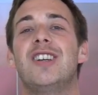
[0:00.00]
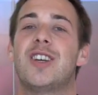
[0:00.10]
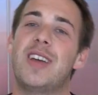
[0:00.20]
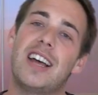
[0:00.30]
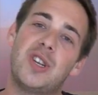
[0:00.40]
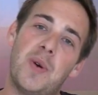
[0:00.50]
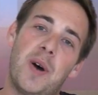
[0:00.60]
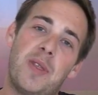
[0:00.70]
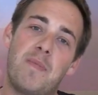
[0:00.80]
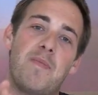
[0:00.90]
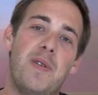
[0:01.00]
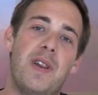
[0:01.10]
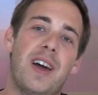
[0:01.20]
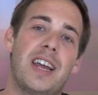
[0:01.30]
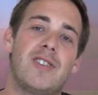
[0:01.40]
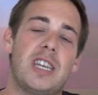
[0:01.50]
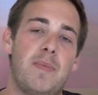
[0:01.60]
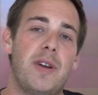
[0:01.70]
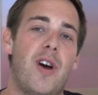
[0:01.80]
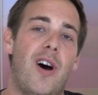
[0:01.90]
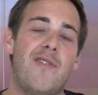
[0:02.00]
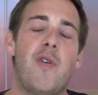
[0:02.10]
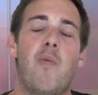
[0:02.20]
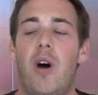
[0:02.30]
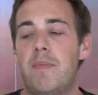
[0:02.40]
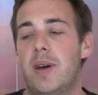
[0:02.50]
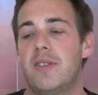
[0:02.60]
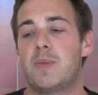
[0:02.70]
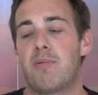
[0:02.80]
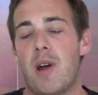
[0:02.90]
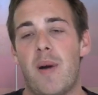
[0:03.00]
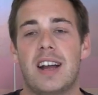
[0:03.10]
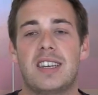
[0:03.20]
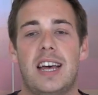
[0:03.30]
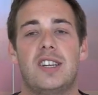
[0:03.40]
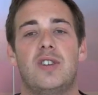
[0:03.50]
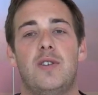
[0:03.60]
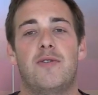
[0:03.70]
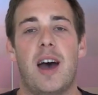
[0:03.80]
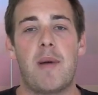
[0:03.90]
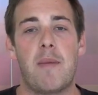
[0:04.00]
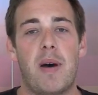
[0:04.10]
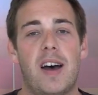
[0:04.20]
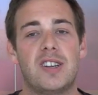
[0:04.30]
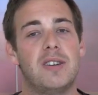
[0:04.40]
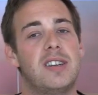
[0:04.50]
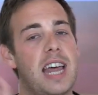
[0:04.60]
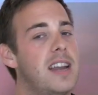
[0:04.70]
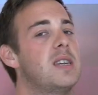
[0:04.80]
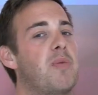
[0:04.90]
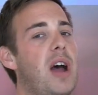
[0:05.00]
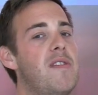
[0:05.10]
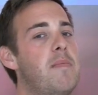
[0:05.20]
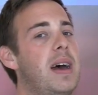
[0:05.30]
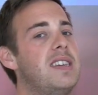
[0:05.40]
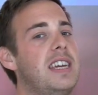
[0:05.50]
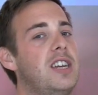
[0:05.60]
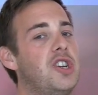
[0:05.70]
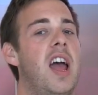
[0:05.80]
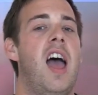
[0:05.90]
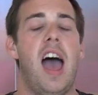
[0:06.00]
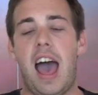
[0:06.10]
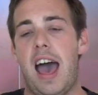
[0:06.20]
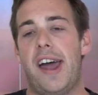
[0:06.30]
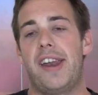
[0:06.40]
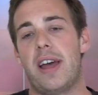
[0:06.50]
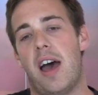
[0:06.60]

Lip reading: So yes, you are the lucky recipient of 1 month's pro access to Findmypast. So send us a private message and